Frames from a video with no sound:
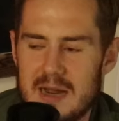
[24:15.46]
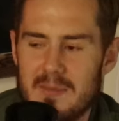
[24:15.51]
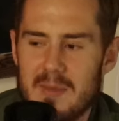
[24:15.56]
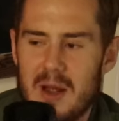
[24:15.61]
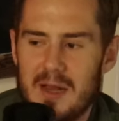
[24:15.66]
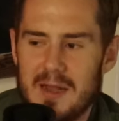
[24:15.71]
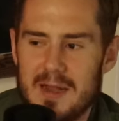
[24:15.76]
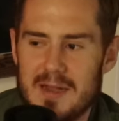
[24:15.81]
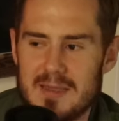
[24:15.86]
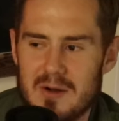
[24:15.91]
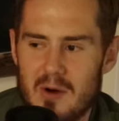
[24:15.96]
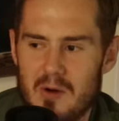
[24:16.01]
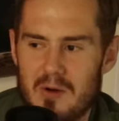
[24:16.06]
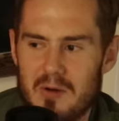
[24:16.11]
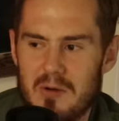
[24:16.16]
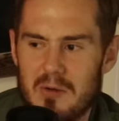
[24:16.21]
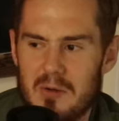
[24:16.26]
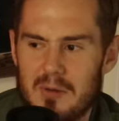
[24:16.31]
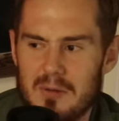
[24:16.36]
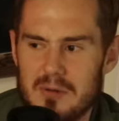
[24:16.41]
Tim Elliott's
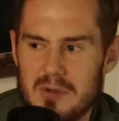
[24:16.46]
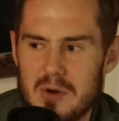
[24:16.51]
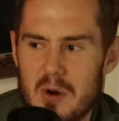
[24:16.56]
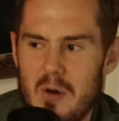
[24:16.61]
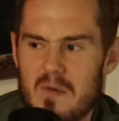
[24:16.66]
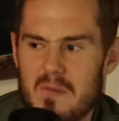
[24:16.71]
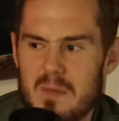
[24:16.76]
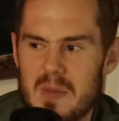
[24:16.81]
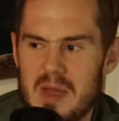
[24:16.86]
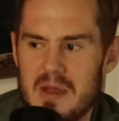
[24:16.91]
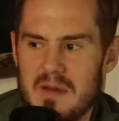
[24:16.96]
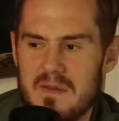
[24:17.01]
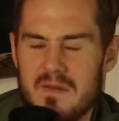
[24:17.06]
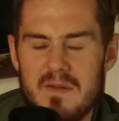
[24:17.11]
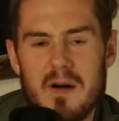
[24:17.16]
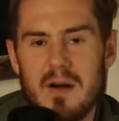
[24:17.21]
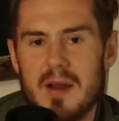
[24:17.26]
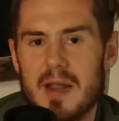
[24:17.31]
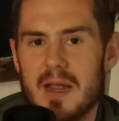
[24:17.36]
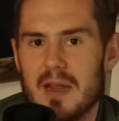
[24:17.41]
article drove me
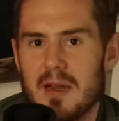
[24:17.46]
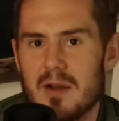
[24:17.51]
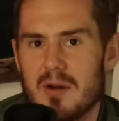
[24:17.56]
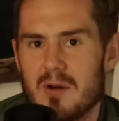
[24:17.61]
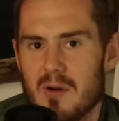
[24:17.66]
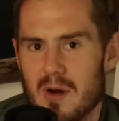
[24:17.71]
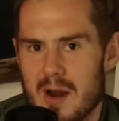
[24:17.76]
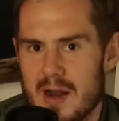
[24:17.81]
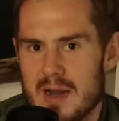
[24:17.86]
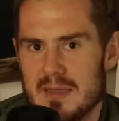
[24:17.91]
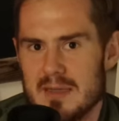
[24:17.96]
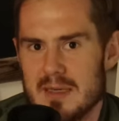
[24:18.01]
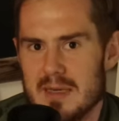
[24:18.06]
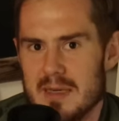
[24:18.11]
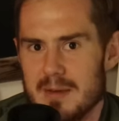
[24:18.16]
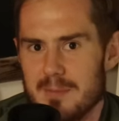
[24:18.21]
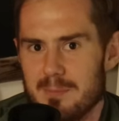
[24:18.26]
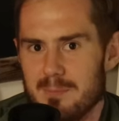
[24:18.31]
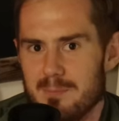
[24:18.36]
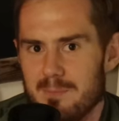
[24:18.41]
fucking
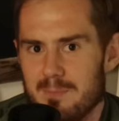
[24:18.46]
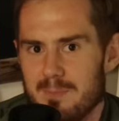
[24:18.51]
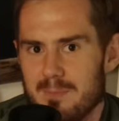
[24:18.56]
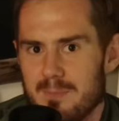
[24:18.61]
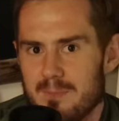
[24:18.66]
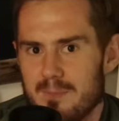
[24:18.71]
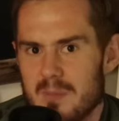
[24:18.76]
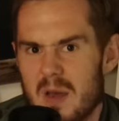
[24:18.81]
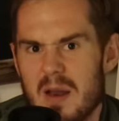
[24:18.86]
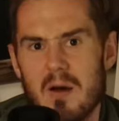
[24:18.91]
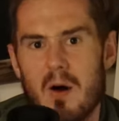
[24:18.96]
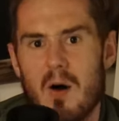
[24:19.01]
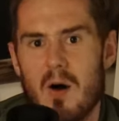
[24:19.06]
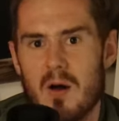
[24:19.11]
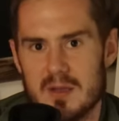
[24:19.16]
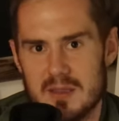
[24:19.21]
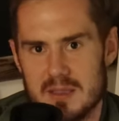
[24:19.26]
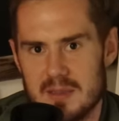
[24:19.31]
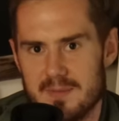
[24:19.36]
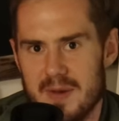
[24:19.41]
crazy. It
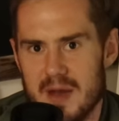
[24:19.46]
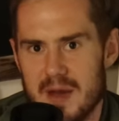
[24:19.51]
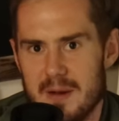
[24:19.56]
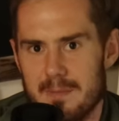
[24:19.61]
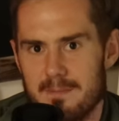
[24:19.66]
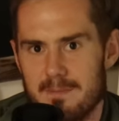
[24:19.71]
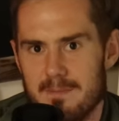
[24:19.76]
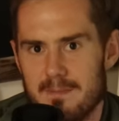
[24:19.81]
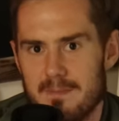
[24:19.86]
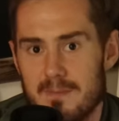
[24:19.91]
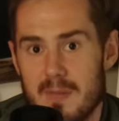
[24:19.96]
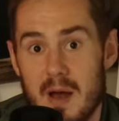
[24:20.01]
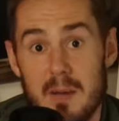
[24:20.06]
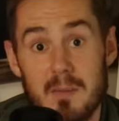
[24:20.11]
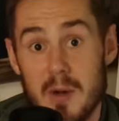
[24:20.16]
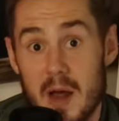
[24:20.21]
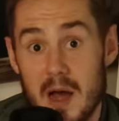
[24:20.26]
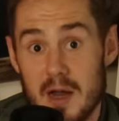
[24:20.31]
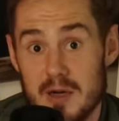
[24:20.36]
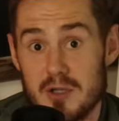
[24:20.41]
haunts me.
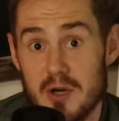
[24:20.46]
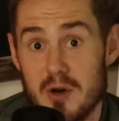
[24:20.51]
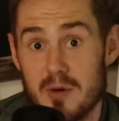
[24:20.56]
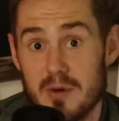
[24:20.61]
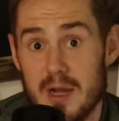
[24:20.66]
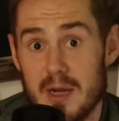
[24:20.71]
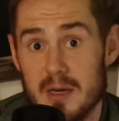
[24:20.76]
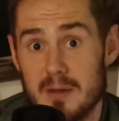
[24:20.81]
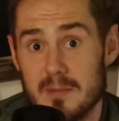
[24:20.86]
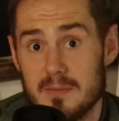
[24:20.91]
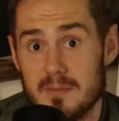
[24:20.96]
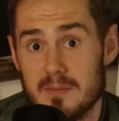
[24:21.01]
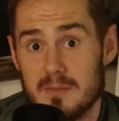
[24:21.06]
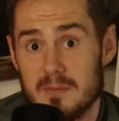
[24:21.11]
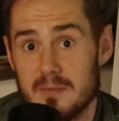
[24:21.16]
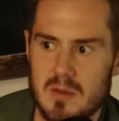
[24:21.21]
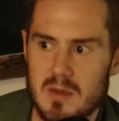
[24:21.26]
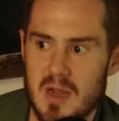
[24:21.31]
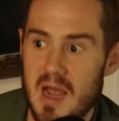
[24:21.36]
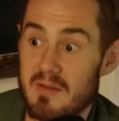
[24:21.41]
I'm not joking.
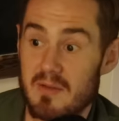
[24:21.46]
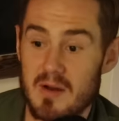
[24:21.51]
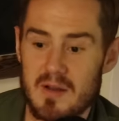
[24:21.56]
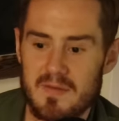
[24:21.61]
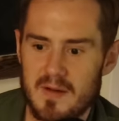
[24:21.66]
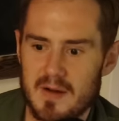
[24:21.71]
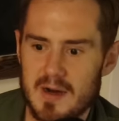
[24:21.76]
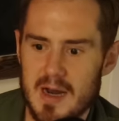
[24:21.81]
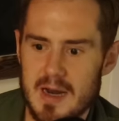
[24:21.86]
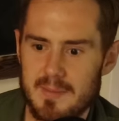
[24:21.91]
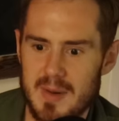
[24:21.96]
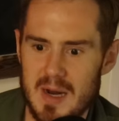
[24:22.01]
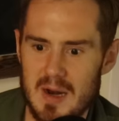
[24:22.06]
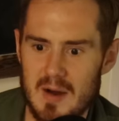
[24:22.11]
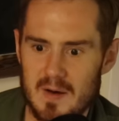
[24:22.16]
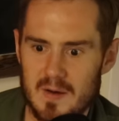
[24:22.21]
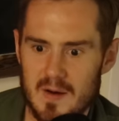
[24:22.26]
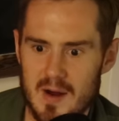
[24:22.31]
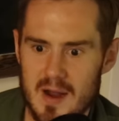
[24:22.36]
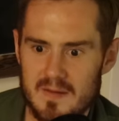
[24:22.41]
Every fucking
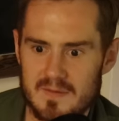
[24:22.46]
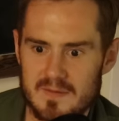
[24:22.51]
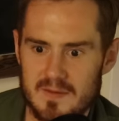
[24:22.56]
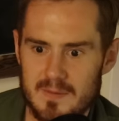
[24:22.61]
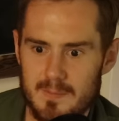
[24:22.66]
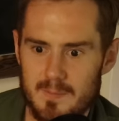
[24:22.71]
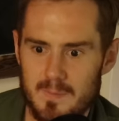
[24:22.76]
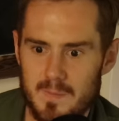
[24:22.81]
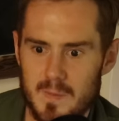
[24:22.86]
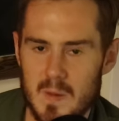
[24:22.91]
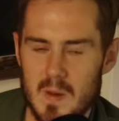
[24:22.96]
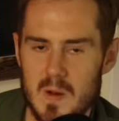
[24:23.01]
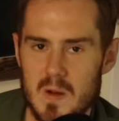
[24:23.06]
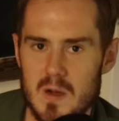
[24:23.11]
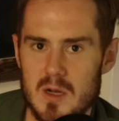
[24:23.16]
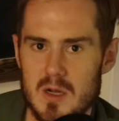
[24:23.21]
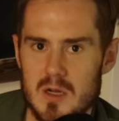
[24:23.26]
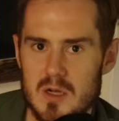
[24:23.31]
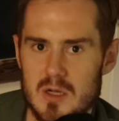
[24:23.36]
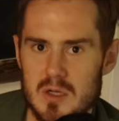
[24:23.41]
paragraph
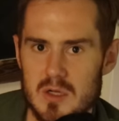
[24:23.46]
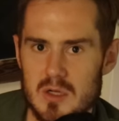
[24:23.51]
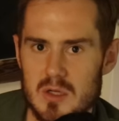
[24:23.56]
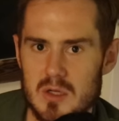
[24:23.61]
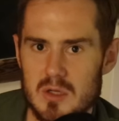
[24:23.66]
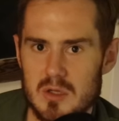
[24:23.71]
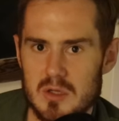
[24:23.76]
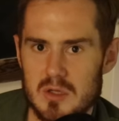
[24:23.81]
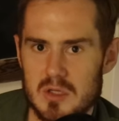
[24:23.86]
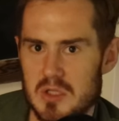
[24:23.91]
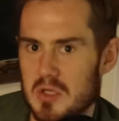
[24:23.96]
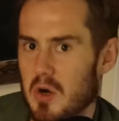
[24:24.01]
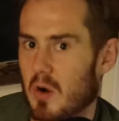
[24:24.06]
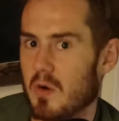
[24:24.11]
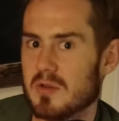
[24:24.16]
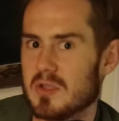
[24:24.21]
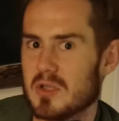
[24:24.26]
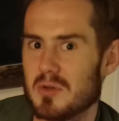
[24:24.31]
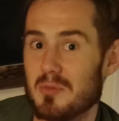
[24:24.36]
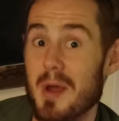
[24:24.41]

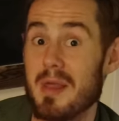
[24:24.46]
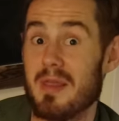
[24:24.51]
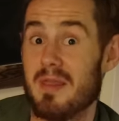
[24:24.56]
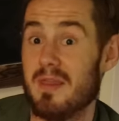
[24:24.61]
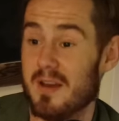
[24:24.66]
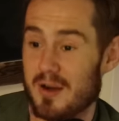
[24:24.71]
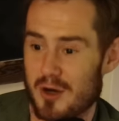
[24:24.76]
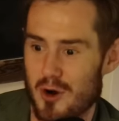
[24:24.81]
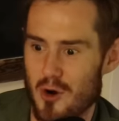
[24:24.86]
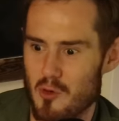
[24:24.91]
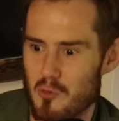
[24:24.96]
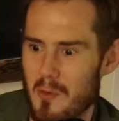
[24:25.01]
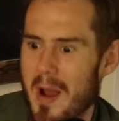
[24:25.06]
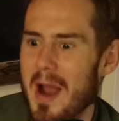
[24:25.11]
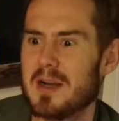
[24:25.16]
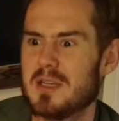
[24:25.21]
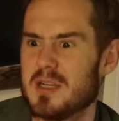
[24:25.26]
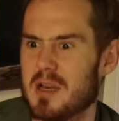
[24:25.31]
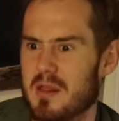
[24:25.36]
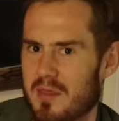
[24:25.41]
starts with the
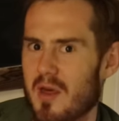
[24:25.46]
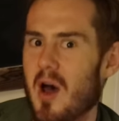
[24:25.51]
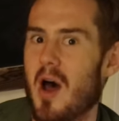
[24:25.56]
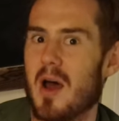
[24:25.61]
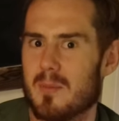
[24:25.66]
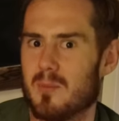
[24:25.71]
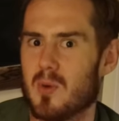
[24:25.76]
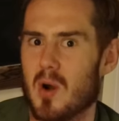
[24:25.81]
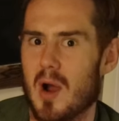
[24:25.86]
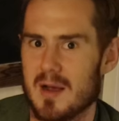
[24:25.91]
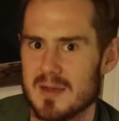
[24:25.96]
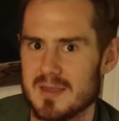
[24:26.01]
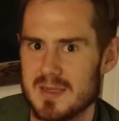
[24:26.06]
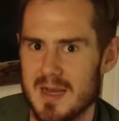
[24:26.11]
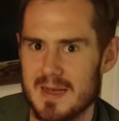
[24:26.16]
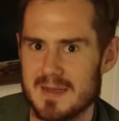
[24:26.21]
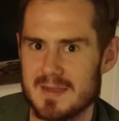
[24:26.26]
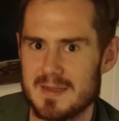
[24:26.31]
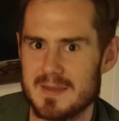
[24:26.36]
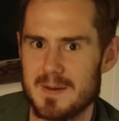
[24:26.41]
correct thought
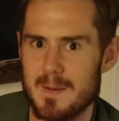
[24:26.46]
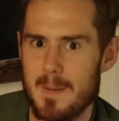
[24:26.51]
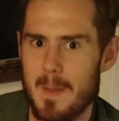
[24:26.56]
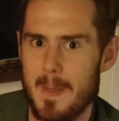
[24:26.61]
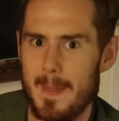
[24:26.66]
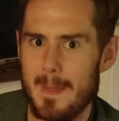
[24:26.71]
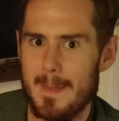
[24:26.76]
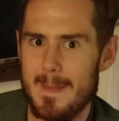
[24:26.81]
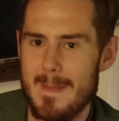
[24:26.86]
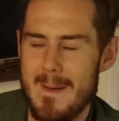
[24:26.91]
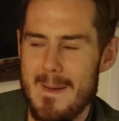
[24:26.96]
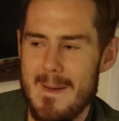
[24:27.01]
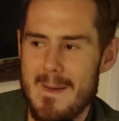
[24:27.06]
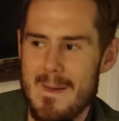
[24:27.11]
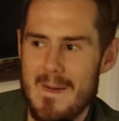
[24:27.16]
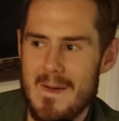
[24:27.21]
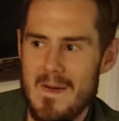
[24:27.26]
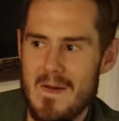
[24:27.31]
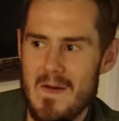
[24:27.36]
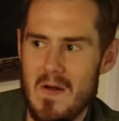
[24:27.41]
process
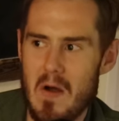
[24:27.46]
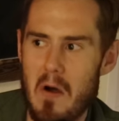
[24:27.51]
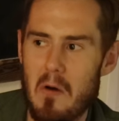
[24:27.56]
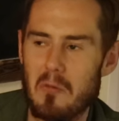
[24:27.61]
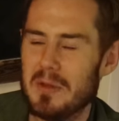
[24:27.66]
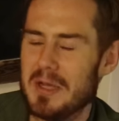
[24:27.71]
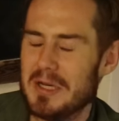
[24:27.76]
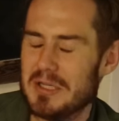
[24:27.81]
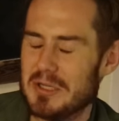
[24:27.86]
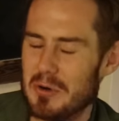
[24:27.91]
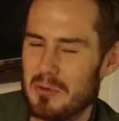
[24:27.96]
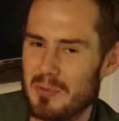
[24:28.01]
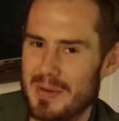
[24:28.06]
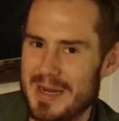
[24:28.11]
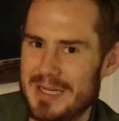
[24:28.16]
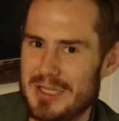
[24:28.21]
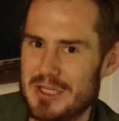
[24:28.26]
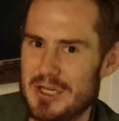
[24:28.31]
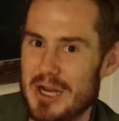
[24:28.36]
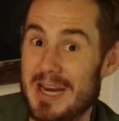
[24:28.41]
only to
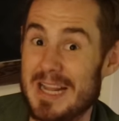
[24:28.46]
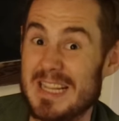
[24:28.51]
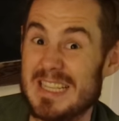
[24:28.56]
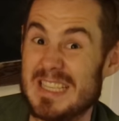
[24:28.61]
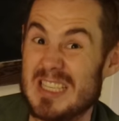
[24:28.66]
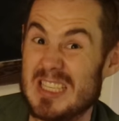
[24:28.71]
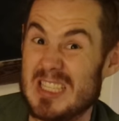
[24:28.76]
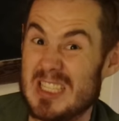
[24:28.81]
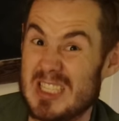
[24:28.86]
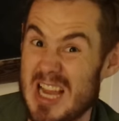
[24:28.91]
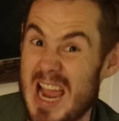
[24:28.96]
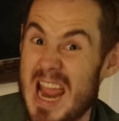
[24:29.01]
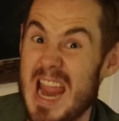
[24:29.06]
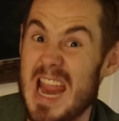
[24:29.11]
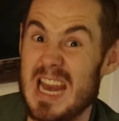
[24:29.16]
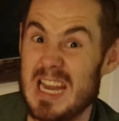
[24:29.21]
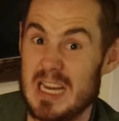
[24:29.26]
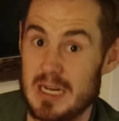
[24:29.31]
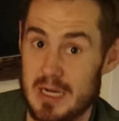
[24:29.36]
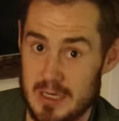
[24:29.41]
reach an
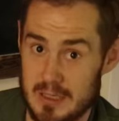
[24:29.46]
insane